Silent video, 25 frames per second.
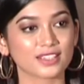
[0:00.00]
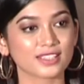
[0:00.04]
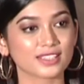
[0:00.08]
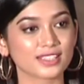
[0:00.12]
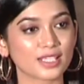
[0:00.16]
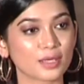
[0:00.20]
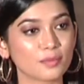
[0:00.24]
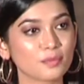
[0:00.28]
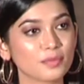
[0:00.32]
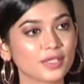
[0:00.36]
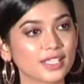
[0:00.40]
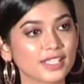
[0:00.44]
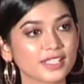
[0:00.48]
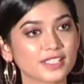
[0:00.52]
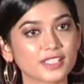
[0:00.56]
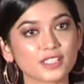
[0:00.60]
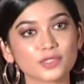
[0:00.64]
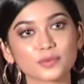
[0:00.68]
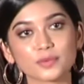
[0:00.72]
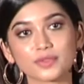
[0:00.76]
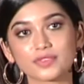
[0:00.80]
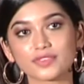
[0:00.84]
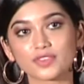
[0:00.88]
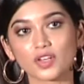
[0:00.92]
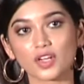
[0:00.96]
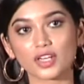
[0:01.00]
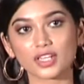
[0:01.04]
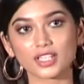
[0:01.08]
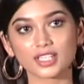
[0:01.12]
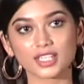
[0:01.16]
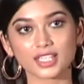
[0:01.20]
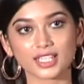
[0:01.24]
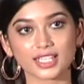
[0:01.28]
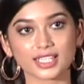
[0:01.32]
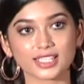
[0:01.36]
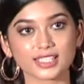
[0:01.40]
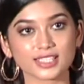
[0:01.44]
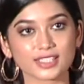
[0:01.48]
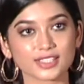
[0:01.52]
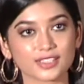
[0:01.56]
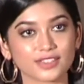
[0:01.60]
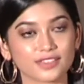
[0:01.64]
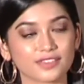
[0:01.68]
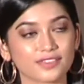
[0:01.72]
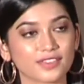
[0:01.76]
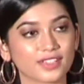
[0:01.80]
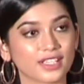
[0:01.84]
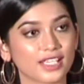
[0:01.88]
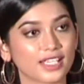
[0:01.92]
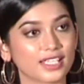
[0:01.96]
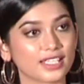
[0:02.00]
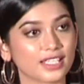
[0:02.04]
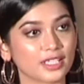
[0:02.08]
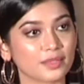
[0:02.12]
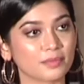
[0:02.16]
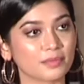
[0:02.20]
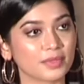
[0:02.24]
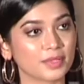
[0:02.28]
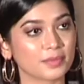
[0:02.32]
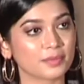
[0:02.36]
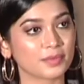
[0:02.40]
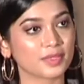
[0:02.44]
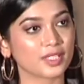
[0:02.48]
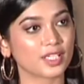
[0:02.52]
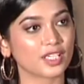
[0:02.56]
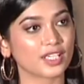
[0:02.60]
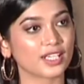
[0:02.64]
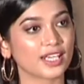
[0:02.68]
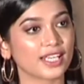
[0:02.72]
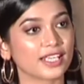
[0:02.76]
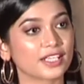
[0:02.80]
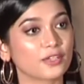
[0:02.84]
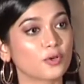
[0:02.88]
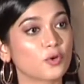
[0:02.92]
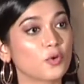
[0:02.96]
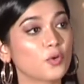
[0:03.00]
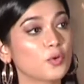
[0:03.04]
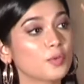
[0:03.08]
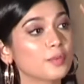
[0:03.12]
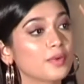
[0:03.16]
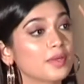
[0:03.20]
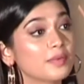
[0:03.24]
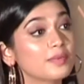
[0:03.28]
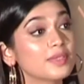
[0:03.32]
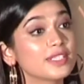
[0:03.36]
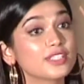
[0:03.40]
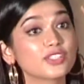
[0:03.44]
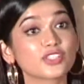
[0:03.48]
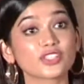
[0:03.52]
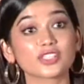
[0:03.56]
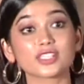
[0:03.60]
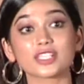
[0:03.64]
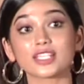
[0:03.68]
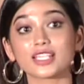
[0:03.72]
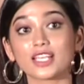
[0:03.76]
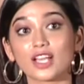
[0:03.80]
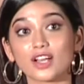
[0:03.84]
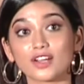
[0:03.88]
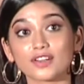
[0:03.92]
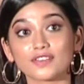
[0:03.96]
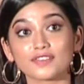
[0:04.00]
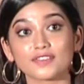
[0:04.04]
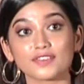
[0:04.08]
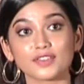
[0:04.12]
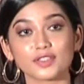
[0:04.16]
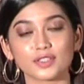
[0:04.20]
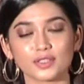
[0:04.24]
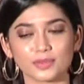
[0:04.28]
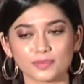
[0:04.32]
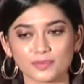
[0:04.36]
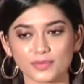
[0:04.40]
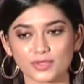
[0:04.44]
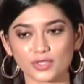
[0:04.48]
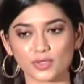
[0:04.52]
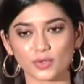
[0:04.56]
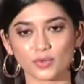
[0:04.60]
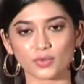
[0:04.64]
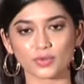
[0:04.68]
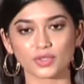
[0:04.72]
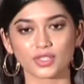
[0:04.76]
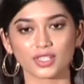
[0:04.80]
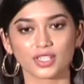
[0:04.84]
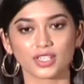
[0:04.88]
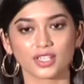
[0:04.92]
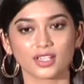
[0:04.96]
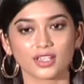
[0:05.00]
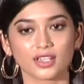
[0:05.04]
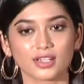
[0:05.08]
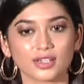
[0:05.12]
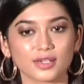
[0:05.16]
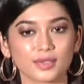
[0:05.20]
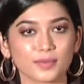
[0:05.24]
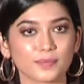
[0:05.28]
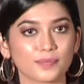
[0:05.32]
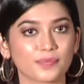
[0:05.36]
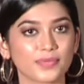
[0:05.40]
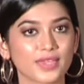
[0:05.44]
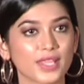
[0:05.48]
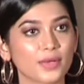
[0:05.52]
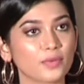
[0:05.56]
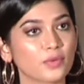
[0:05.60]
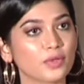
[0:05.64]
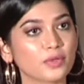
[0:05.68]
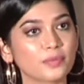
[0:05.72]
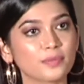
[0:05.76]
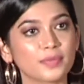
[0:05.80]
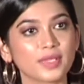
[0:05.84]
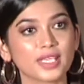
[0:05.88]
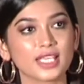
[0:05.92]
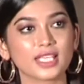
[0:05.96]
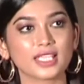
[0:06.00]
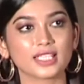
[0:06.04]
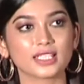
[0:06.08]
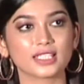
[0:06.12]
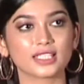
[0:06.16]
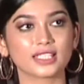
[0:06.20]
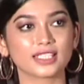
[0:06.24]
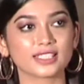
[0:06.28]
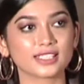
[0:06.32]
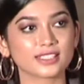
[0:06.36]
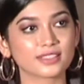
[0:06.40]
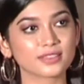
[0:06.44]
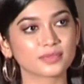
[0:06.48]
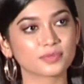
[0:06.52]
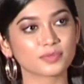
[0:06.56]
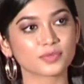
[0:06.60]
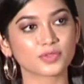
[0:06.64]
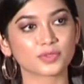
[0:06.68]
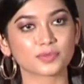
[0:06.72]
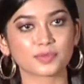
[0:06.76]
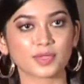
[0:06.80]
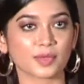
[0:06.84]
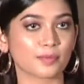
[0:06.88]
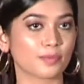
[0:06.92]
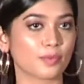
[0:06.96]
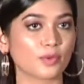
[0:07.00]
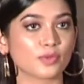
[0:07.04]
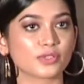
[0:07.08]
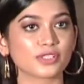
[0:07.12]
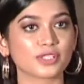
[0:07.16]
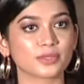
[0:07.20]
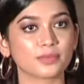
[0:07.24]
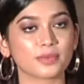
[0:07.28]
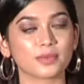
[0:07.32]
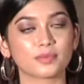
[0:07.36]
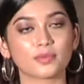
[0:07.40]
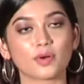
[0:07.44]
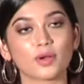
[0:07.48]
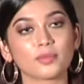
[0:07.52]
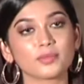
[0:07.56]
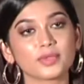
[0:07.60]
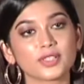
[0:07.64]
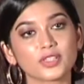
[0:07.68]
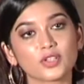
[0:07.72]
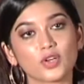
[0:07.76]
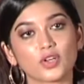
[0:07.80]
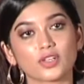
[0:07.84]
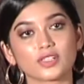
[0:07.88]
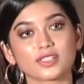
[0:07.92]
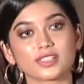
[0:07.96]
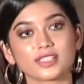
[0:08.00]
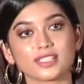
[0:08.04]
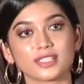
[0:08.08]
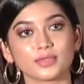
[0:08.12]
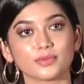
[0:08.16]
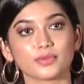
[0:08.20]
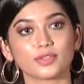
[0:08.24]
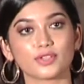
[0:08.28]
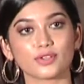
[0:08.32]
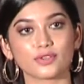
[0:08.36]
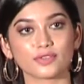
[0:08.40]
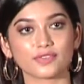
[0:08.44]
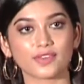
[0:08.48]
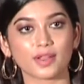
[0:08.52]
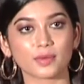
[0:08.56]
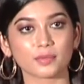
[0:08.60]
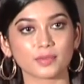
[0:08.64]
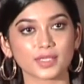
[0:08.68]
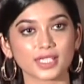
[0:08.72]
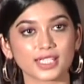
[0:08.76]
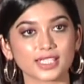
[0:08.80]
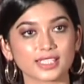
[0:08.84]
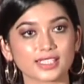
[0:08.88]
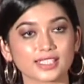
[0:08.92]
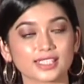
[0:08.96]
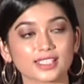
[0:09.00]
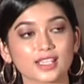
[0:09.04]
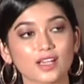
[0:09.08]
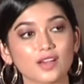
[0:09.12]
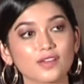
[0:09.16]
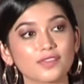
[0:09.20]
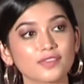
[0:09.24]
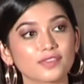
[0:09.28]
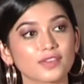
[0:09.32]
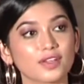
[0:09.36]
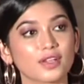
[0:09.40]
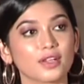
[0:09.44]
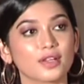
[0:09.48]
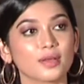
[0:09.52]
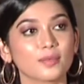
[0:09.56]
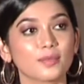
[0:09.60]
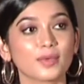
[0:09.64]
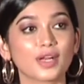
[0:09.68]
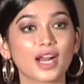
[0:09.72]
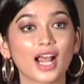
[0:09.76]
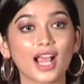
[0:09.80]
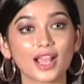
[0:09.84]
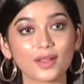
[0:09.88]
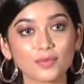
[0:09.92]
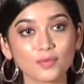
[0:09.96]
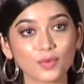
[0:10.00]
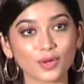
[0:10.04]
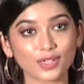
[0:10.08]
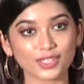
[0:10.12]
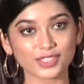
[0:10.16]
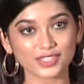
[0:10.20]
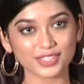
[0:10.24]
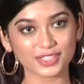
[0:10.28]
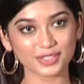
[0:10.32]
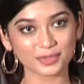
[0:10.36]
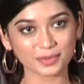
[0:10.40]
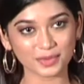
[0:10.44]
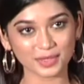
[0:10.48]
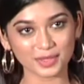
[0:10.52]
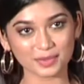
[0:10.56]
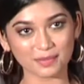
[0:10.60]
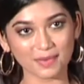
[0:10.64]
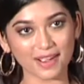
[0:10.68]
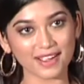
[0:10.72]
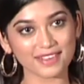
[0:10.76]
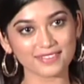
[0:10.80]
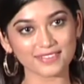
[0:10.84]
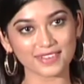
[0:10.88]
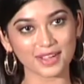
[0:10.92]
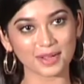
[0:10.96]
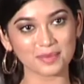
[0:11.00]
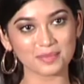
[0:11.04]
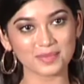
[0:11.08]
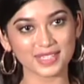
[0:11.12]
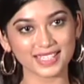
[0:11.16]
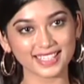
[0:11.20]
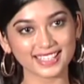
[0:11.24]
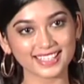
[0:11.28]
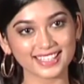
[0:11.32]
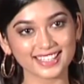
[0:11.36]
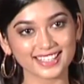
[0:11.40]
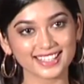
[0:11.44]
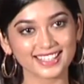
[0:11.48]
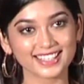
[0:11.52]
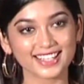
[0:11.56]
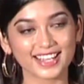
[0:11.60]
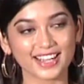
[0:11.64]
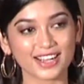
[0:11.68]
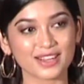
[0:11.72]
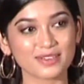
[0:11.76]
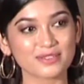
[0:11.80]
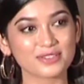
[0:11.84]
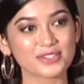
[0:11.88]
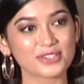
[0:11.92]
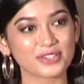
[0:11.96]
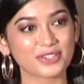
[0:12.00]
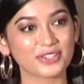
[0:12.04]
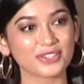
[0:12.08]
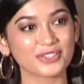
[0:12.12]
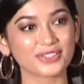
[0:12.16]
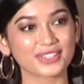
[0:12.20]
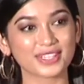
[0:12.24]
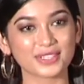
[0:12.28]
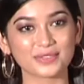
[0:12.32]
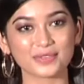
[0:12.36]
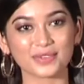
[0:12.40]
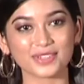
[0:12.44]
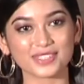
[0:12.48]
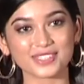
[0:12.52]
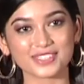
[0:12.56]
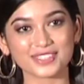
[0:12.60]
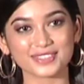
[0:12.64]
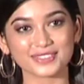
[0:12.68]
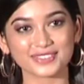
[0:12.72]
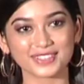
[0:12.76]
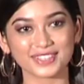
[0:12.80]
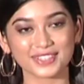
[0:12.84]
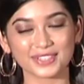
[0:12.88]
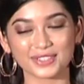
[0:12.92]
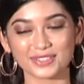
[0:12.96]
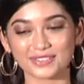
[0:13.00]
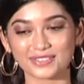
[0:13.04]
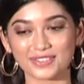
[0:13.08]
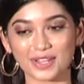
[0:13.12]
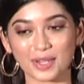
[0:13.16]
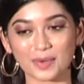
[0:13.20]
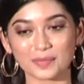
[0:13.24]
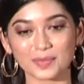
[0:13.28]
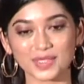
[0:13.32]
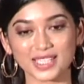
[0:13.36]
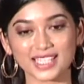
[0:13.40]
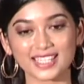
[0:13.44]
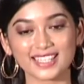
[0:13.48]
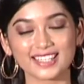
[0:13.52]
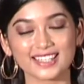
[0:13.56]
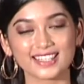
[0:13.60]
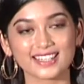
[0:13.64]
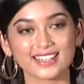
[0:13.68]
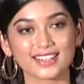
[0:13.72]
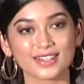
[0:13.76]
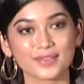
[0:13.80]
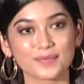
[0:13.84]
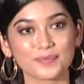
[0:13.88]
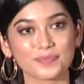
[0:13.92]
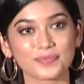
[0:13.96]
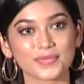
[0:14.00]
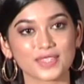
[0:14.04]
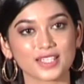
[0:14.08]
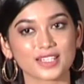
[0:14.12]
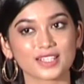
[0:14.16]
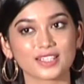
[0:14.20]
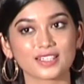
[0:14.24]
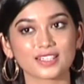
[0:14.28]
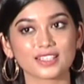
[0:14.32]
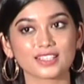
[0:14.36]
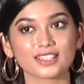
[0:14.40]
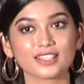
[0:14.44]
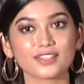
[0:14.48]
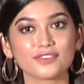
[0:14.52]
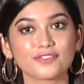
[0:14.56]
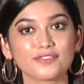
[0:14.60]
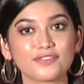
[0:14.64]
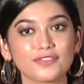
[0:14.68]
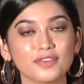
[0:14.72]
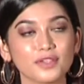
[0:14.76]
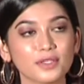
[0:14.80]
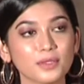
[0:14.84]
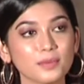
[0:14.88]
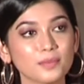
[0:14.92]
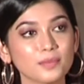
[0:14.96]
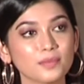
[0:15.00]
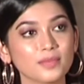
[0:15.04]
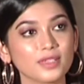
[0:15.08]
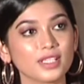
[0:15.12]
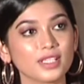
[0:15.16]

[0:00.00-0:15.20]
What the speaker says: some places we've gotten an A certificate, and people are like, oh, maybe it's just a young film, so it's supposed to be probably not seen with your family and stuff. But I watched it with my family. I'm sure you can watch it with your family. The film,